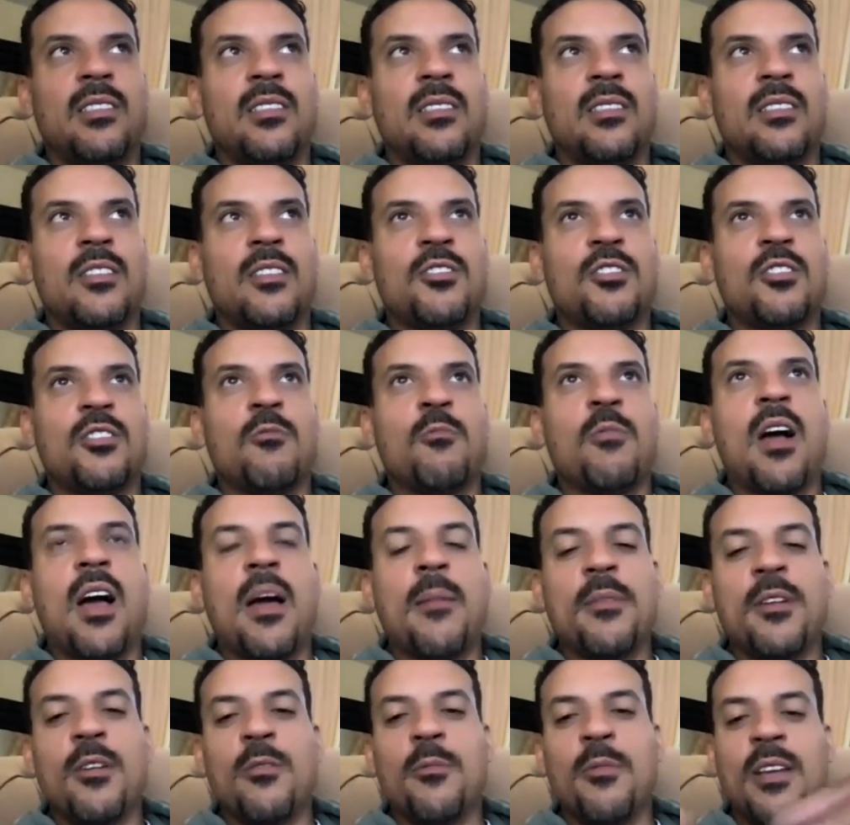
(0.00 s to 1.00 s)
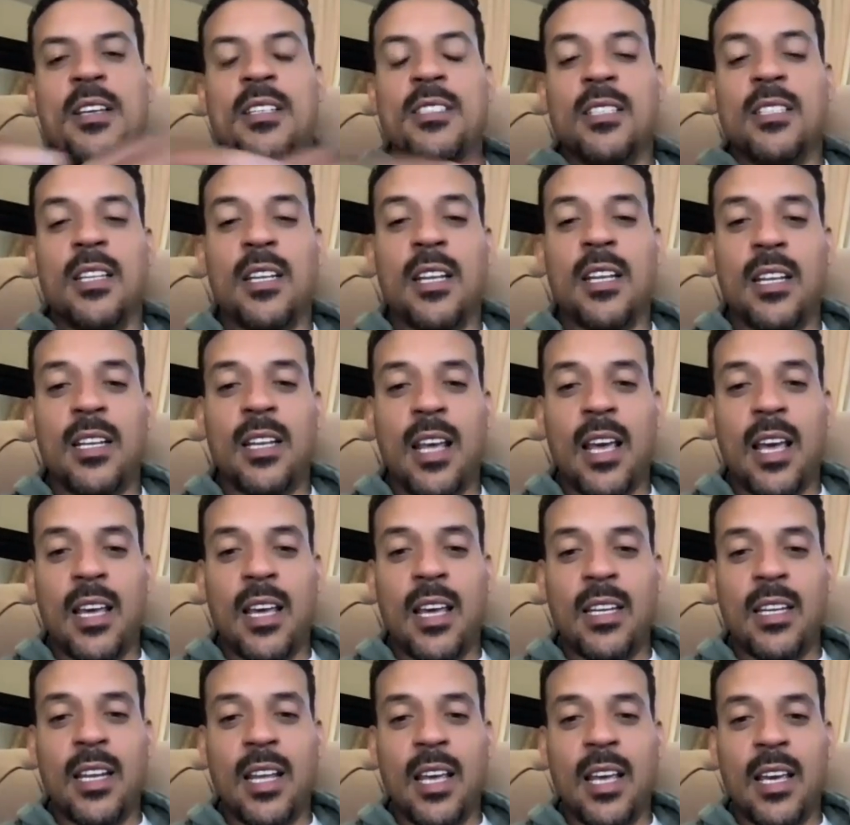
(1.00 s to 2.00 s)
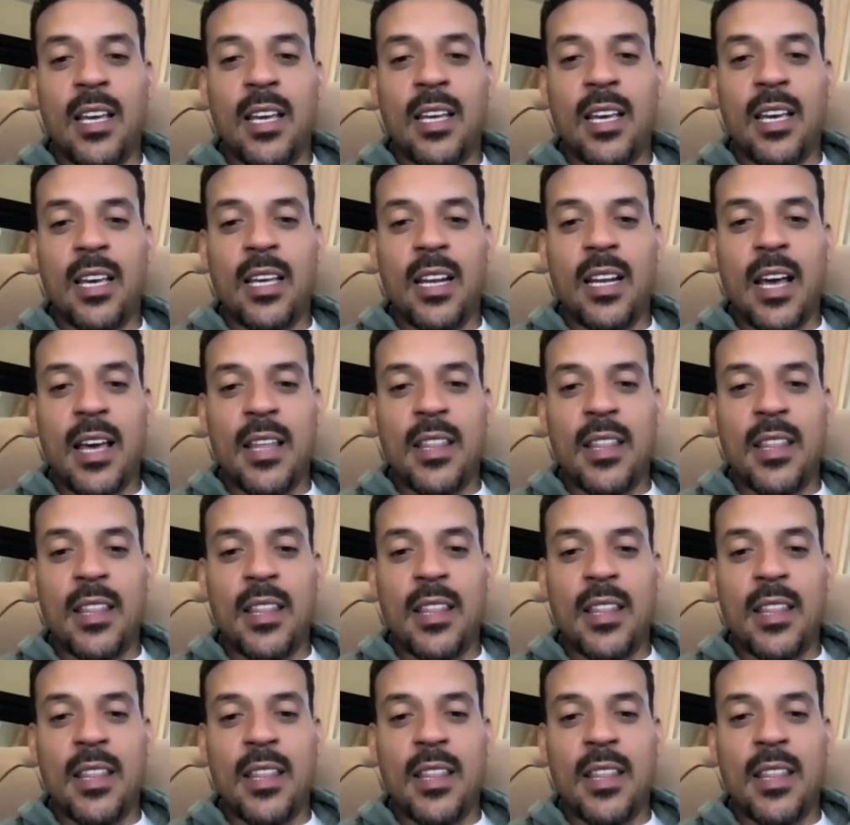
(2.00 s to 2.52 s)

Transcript: rhyme and a reason, and